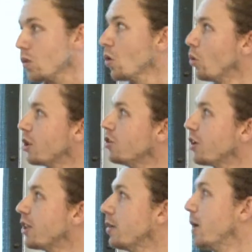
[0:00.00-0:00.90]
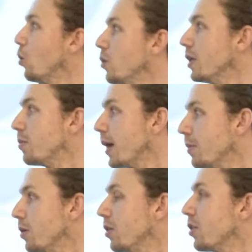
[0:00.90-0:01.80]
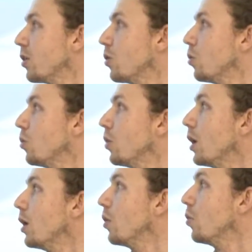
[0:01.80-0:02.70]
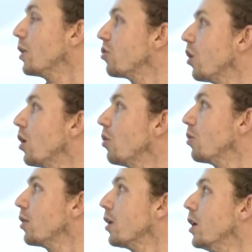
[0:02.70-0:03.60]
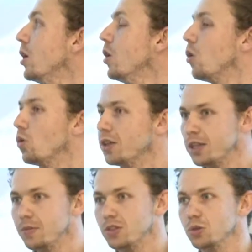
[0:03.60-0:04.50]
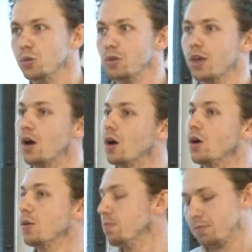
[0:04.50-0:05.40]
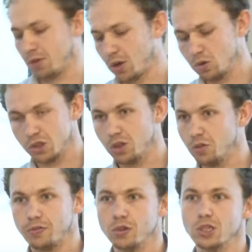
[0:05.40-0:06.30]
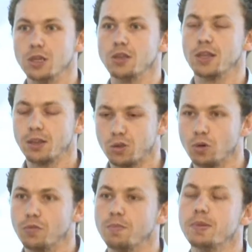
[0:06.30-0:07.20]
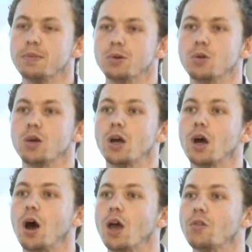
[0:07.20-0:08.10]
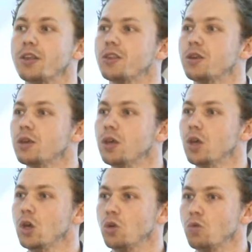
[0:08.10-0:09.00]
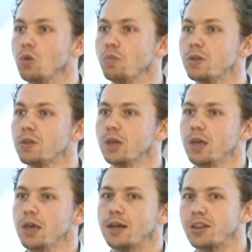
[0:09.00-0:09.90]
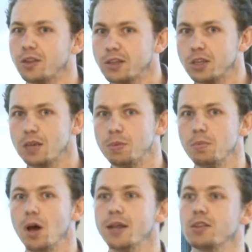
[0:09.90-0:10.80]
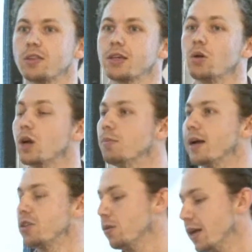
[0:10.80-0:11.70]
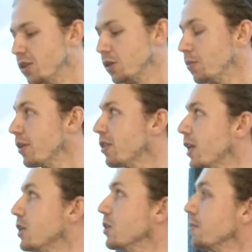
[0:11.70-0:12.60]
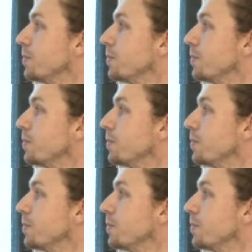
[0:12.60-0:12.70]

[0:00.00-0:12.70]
What's interesting about all these papers and all these trials is that all these individuals are soldiers, refugees. They're sort of people who are high-risk groups, and that's something to keep in mind and something I'll come back to later in the presentation.